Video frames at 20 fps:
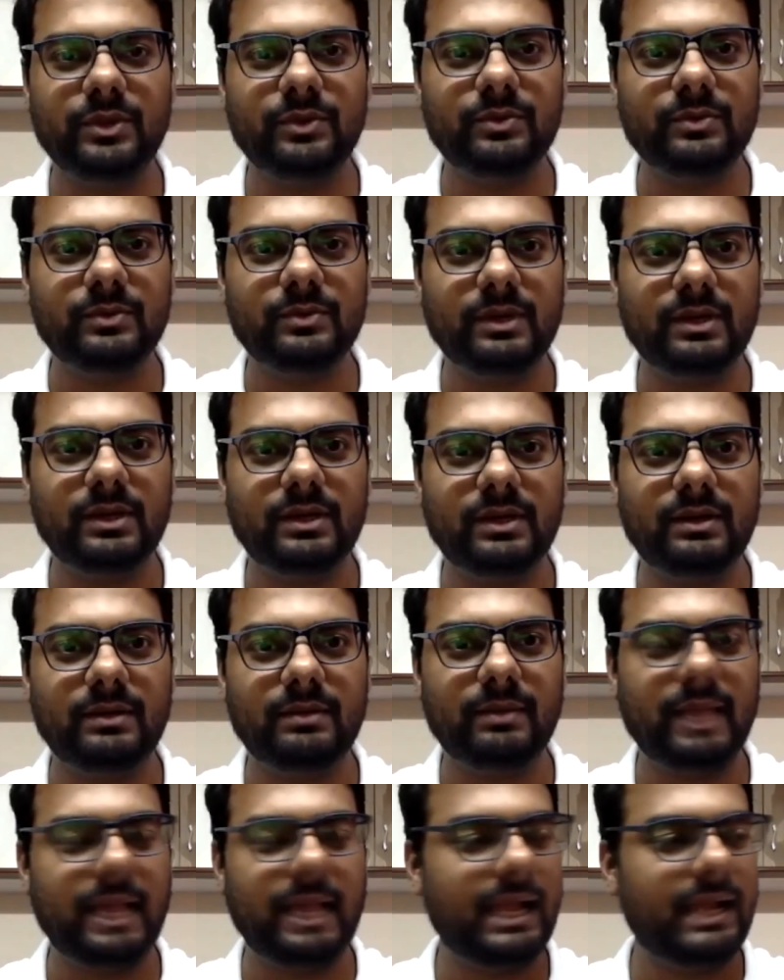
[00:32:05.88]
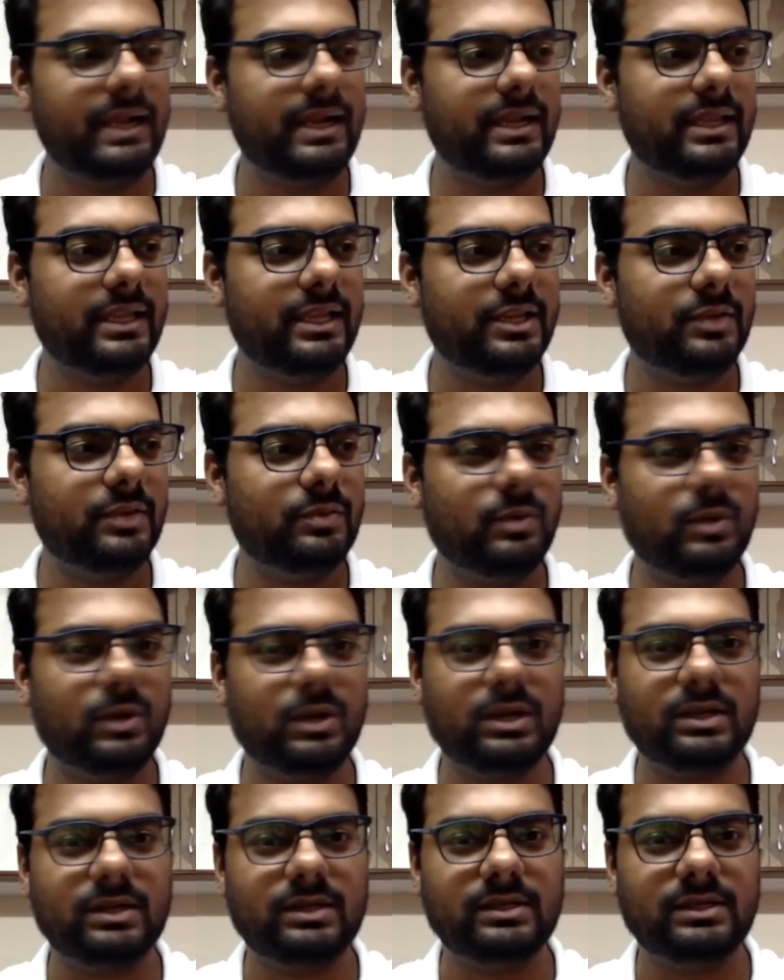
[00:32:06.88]
you add anything to
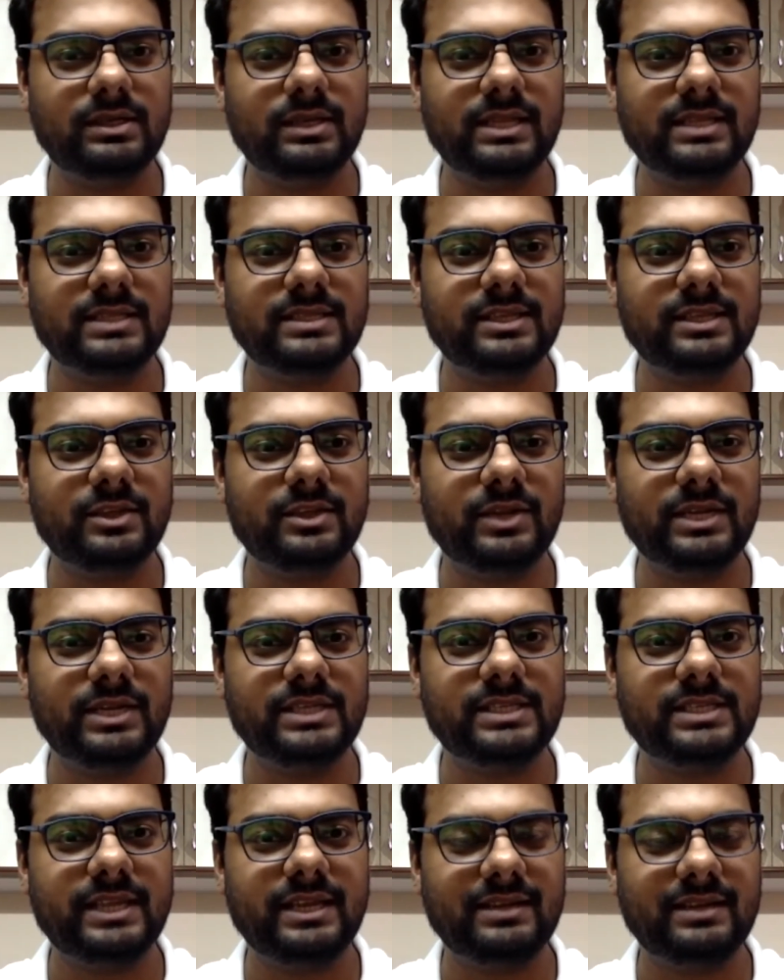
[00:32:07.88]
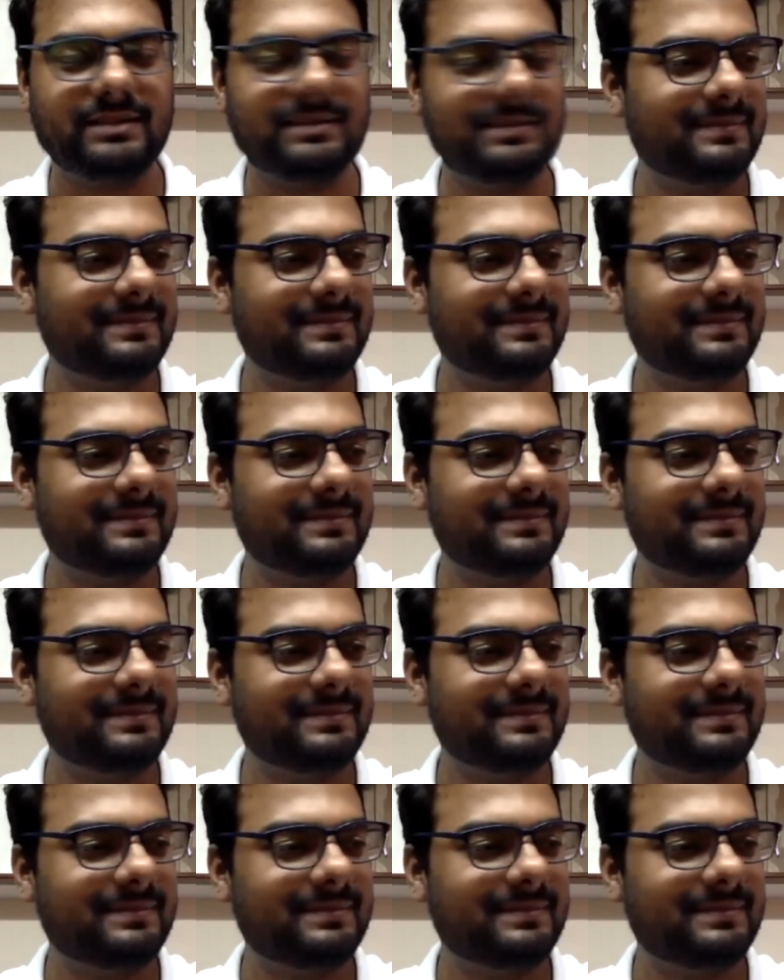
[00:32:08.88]
what Lindsay already shared?